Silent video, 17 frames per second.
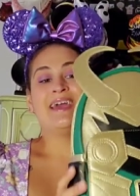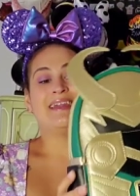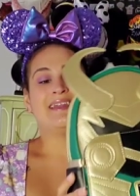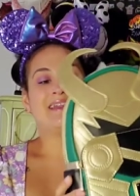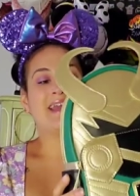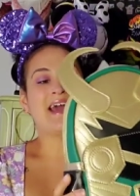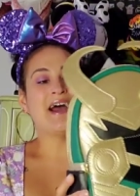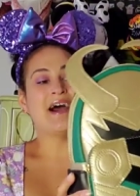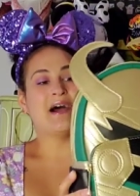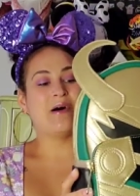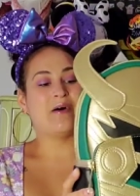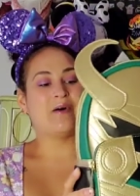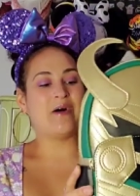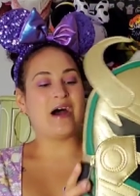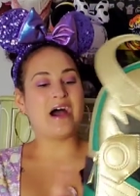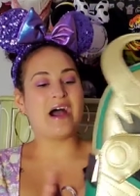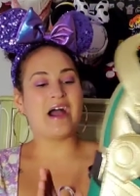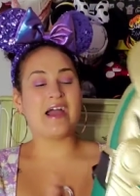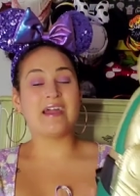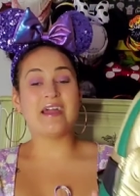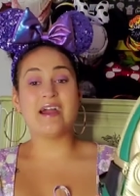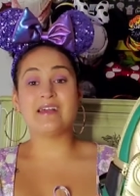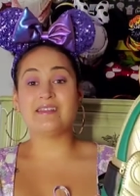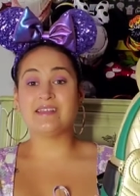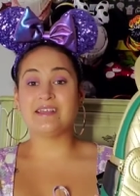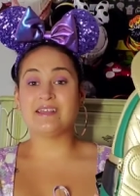Now, I
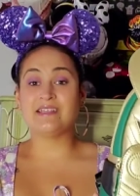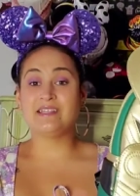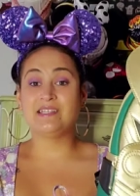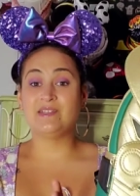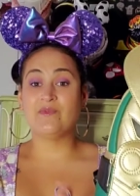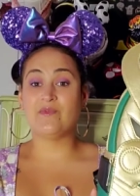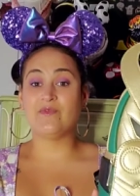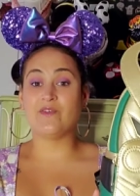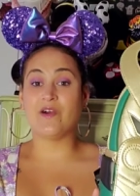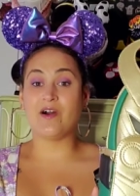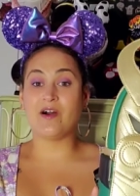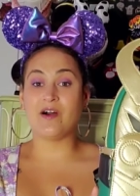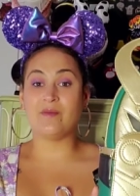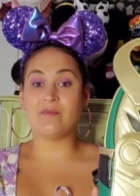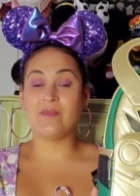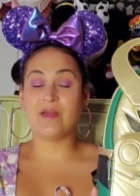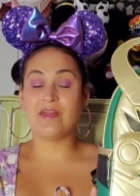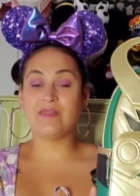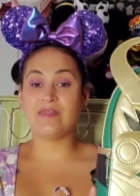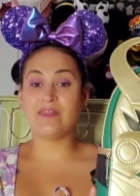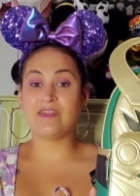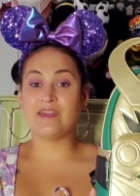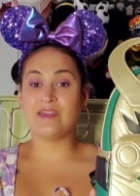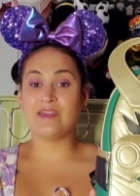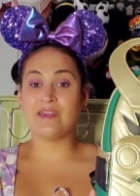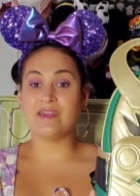got this from
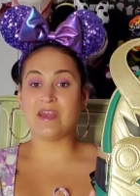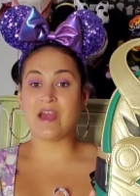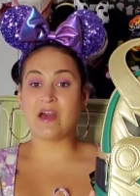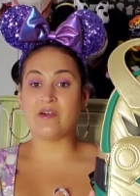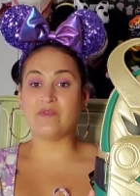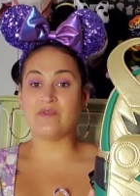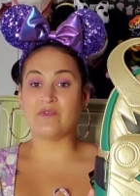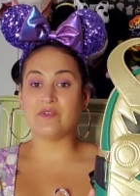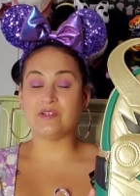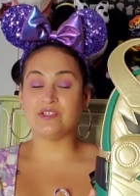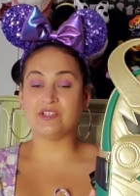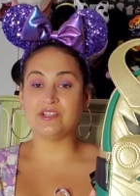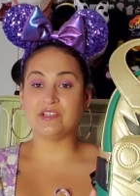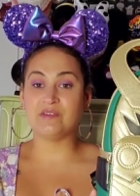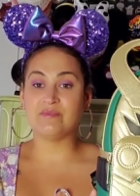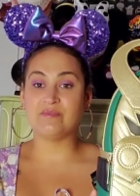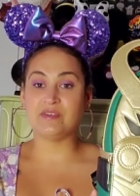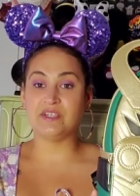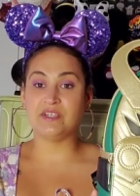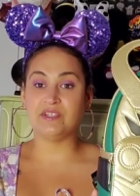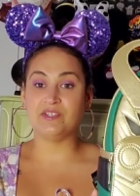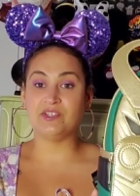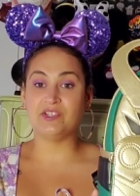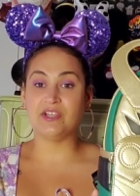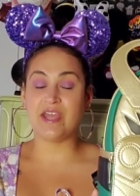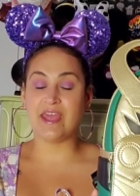the Virginia
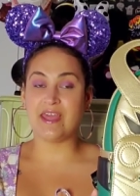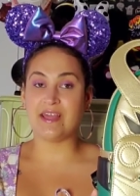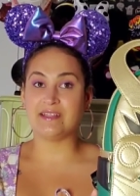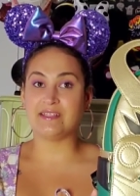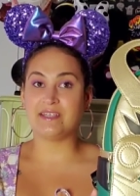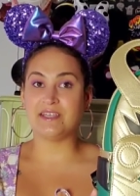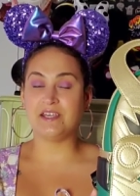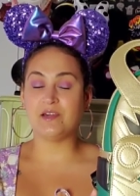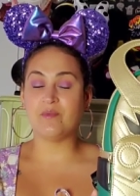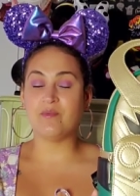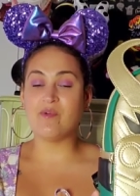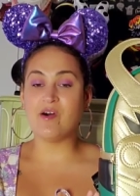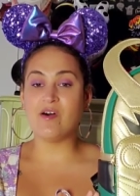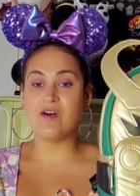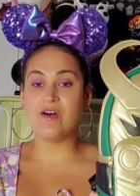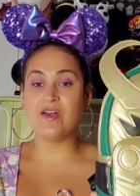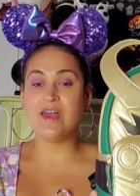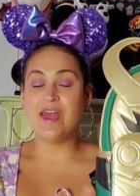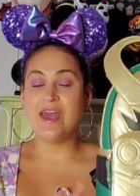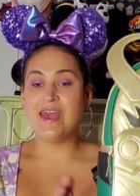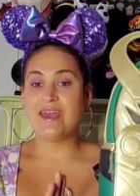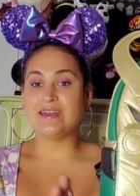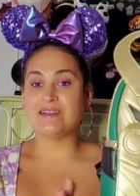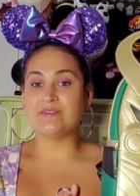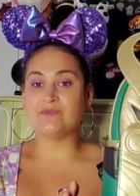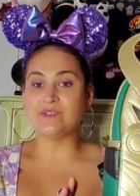Beach Antique Mall,
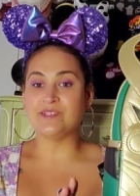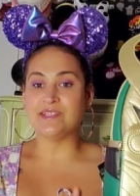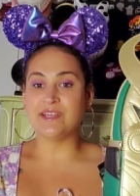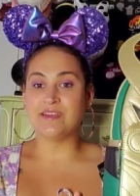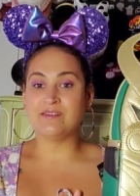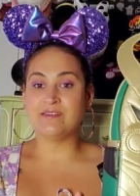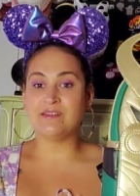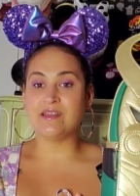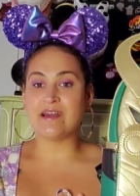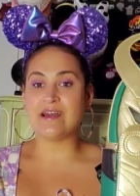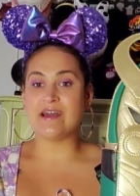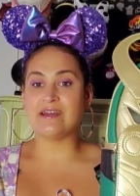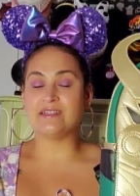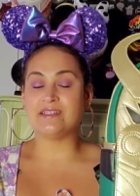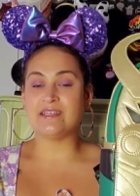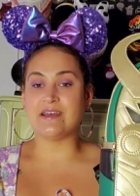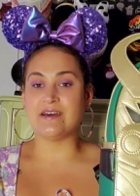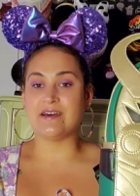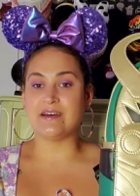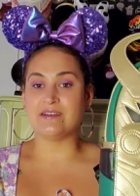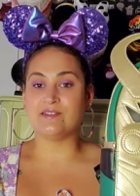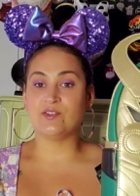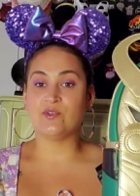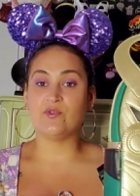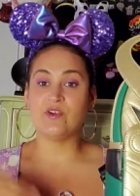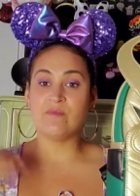and it was in that uh,
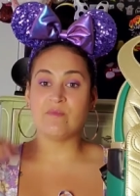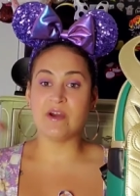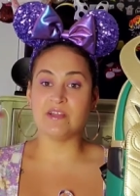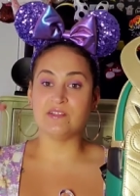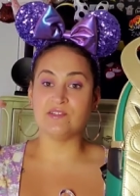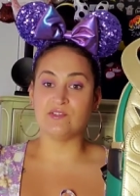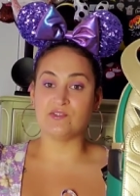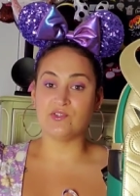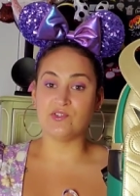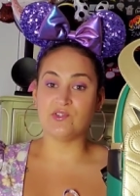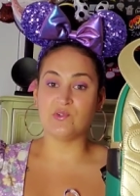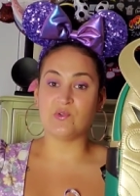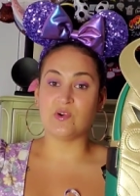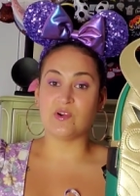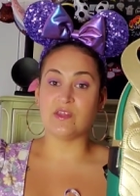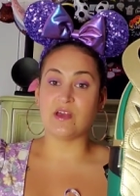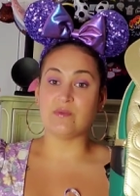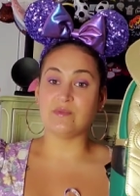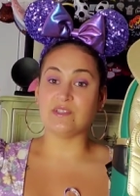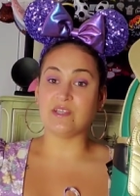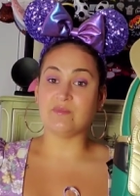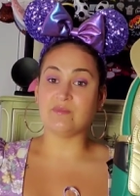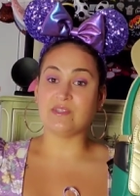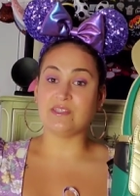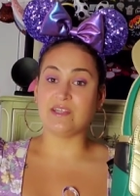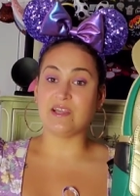Toy Meister store that was
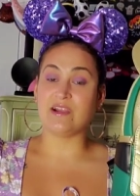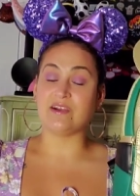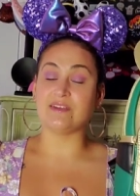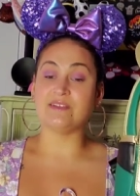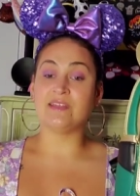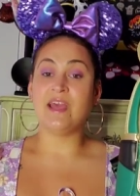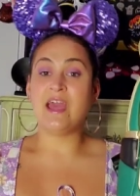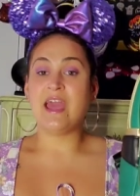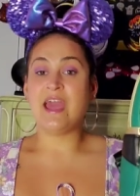upstairs.